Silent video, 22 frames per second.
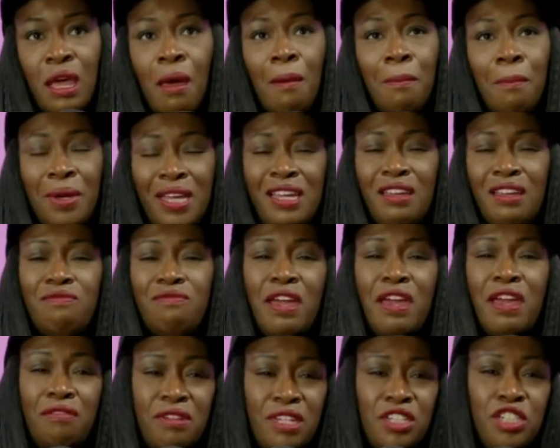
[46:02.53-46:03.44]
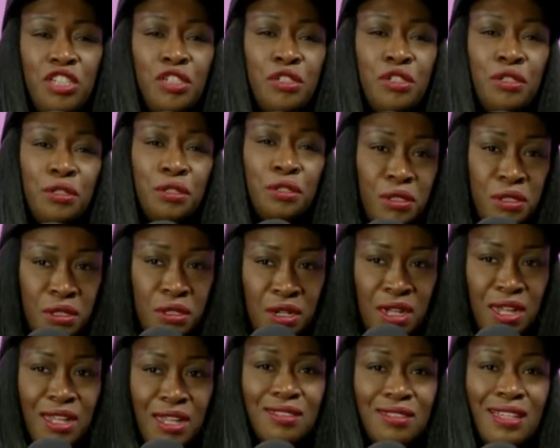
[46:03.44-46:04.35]
Be very sure
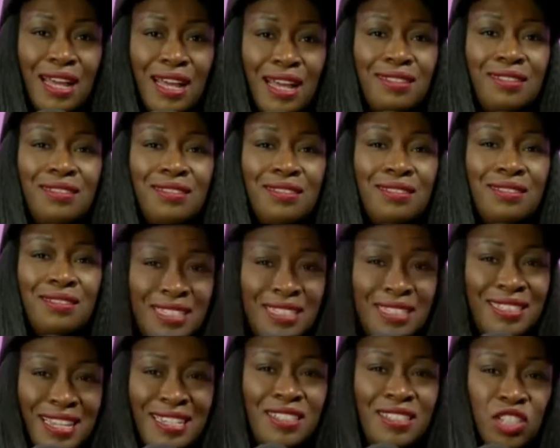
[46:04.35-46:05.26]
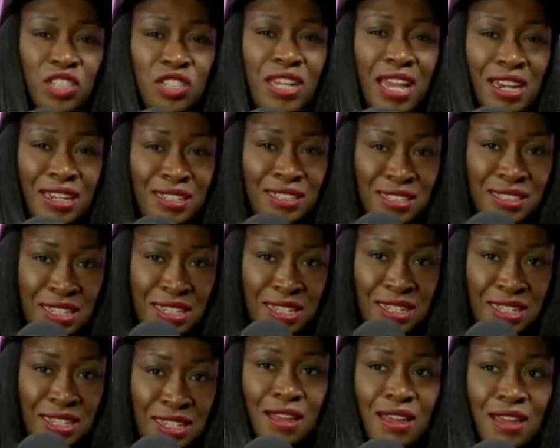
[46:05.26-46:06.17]
that this is
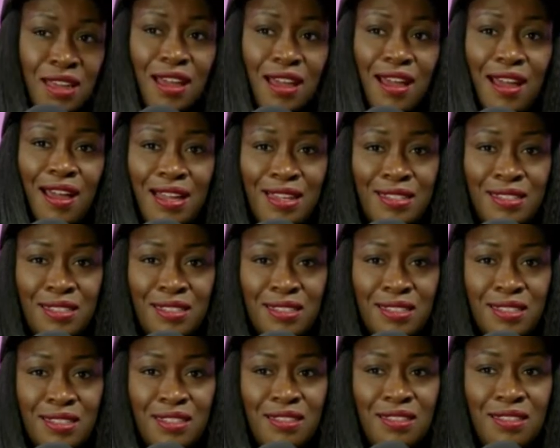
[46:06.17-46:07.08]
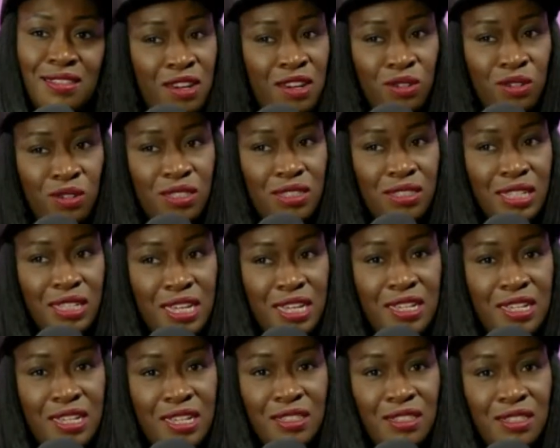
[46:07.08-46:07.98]
jealousy and they're not
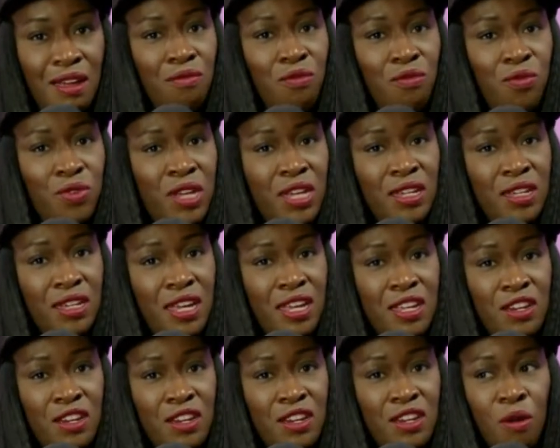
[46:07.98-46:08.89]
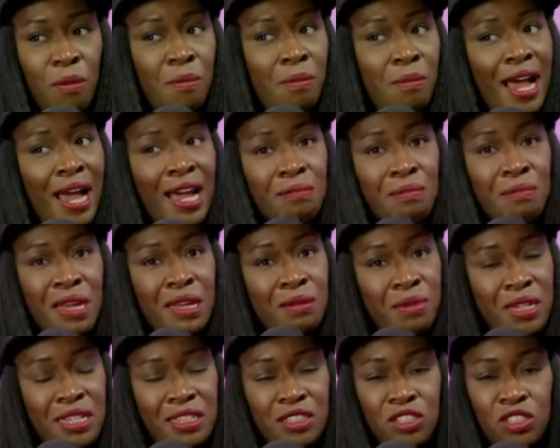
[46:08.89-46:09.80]
seeing something in your man.
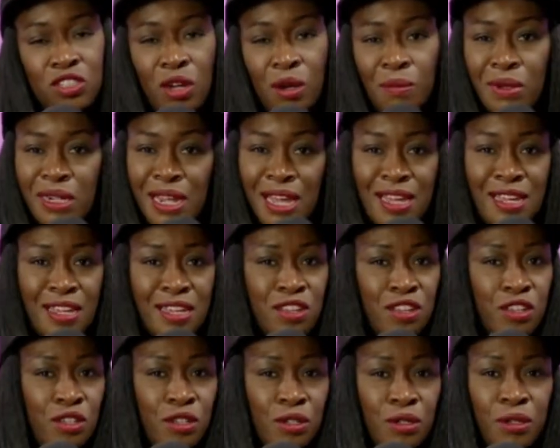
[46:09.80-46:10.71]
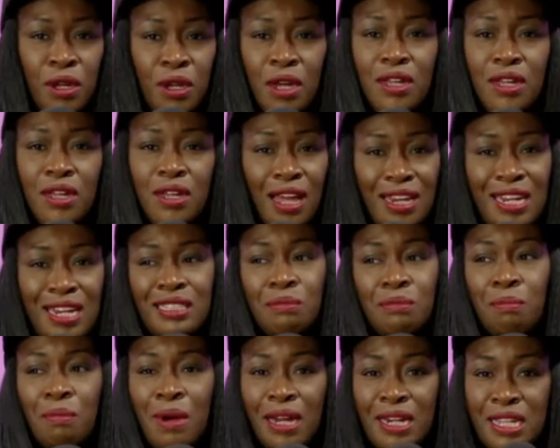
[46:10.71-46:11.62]
Maybe he's dominating you. Like, there's
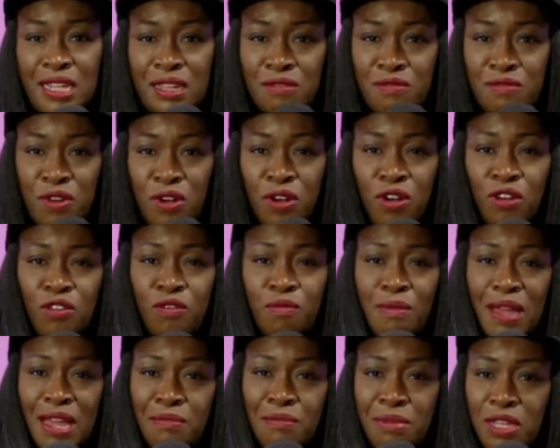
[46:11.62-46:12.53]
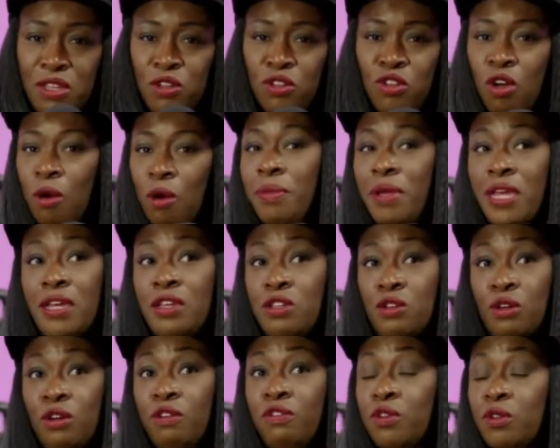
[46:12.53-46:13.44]
money involved. Maybe you're not being
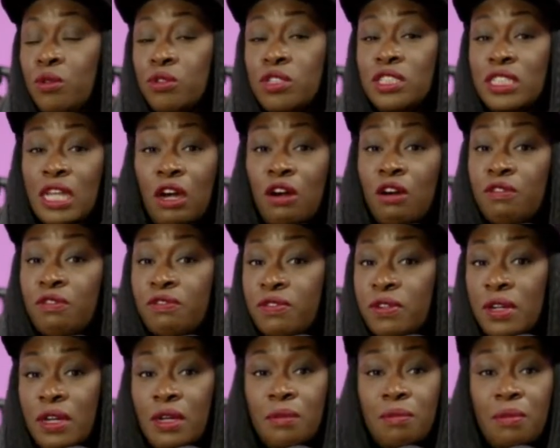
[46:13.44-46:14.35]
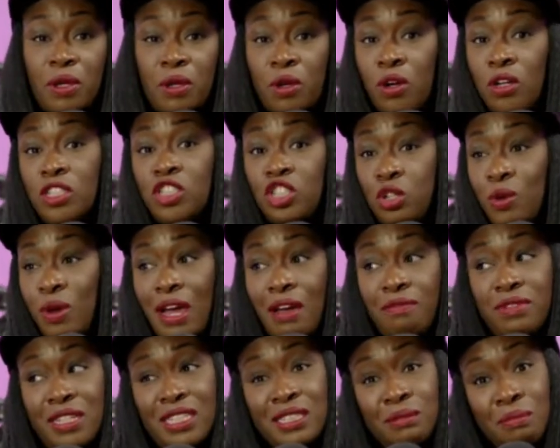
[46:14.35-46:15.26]
your full self because you have
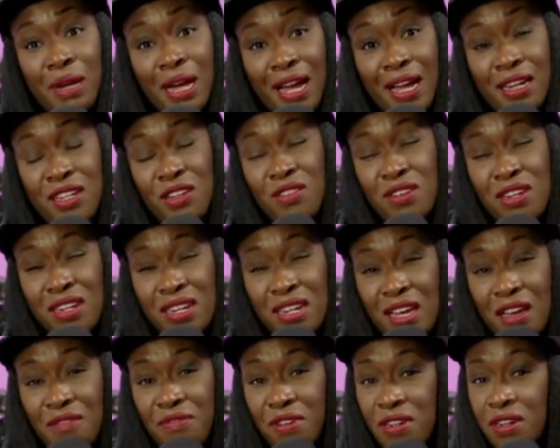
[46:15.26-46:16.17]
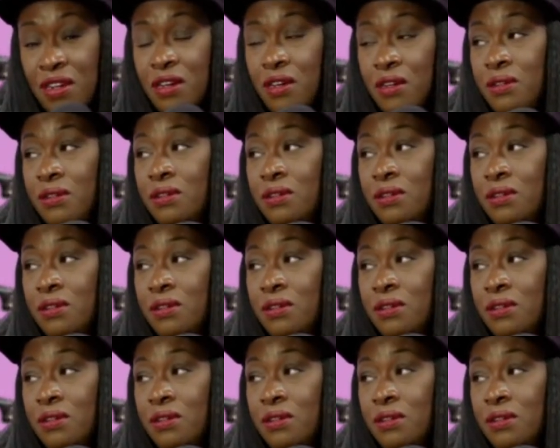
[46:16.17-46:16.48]
this man. You never know.